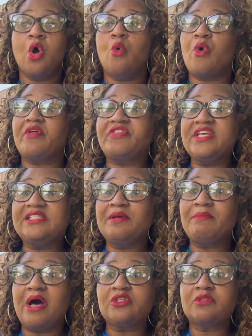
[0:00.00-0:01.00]
While these
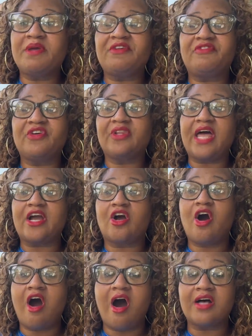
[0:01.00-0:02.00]
amounts may feel like
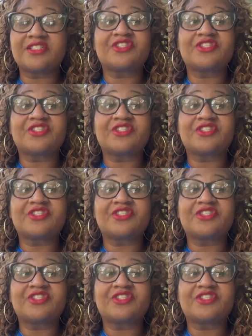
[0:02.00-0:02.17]
costs,